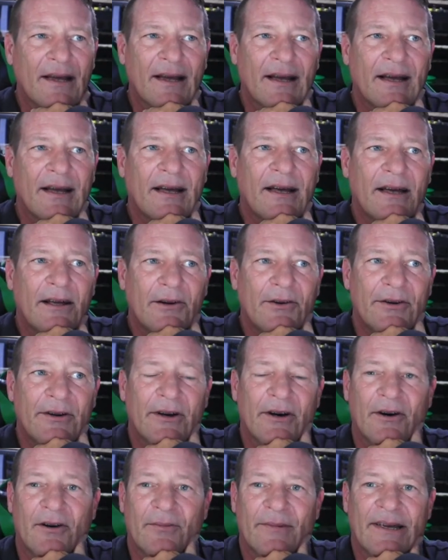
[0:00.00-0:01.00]
I don't
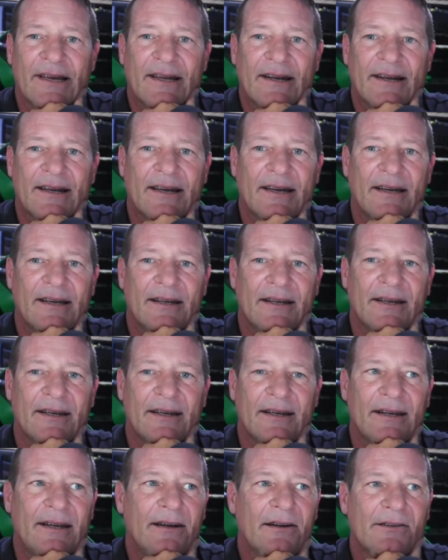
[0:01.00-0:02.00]
know, man. I
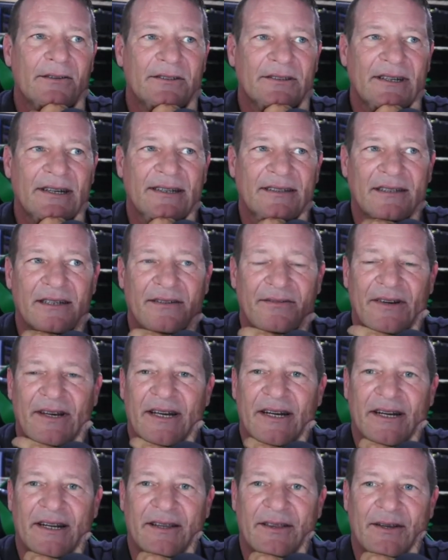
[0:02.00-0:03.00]
Eric was asking if I
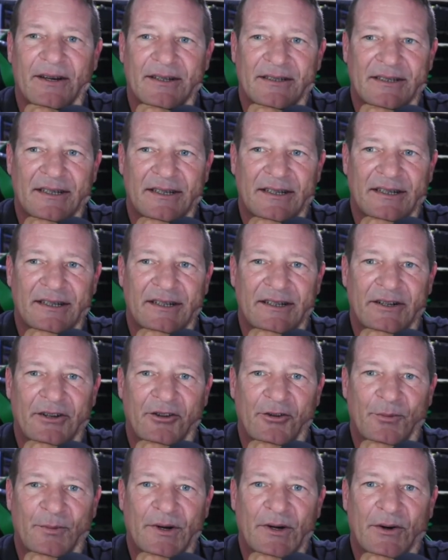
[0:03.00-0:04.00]
had any thoughts on getting
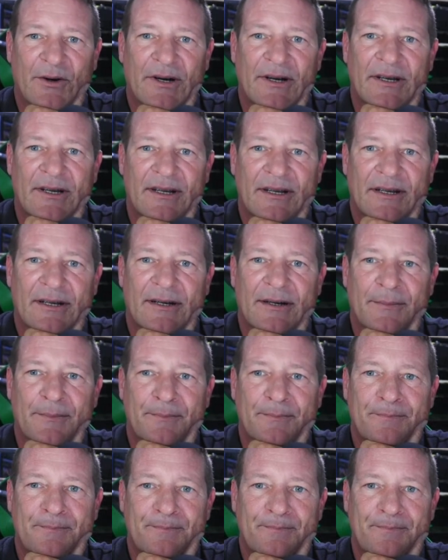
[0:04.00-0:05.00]
another boa. Um,